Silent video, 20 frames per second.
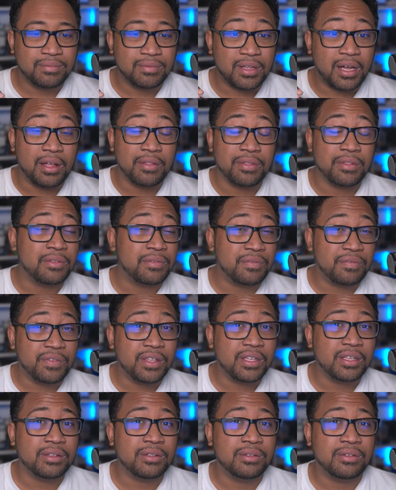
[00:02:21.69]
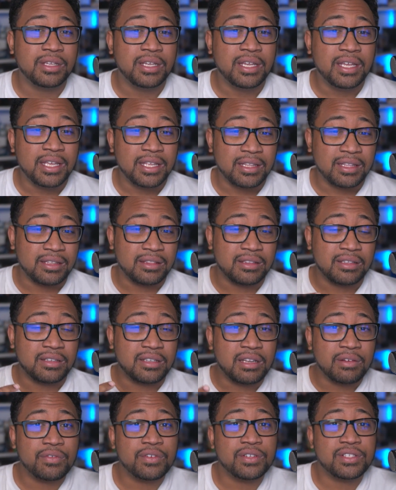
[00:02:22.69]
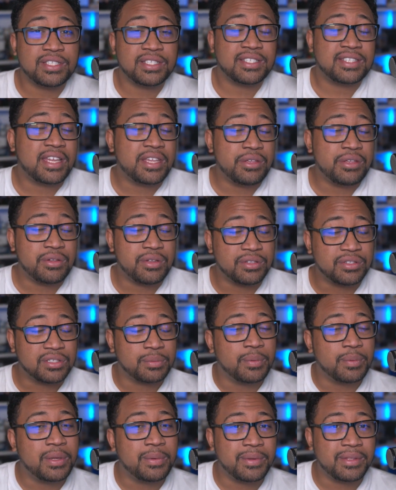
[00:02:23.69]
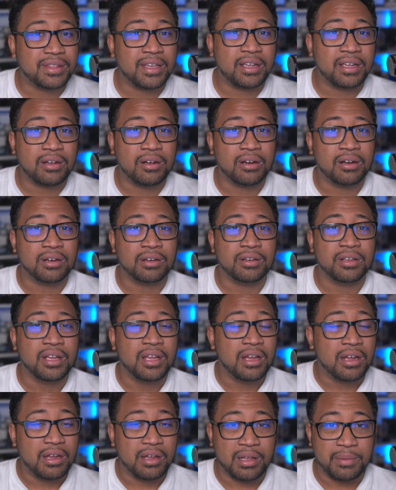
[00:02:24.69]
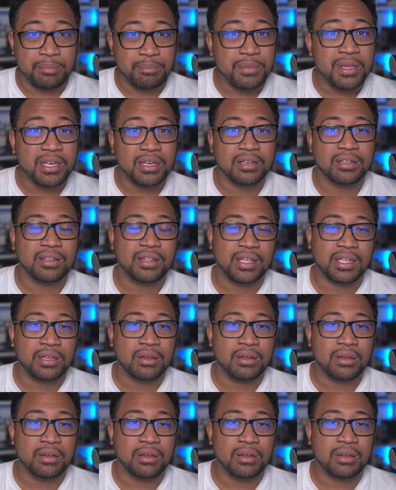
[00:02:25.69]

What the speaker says: on the field, the difference is that you can swing with that card immediately